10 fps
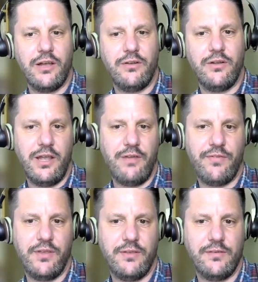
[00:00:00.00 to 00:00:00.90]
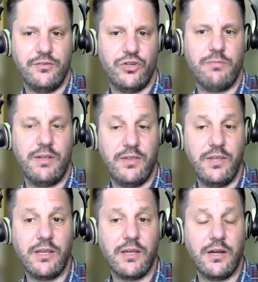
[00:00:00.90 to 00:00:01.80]
and leftist German
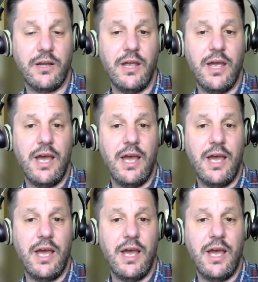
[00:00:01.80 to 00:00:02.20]
thinker,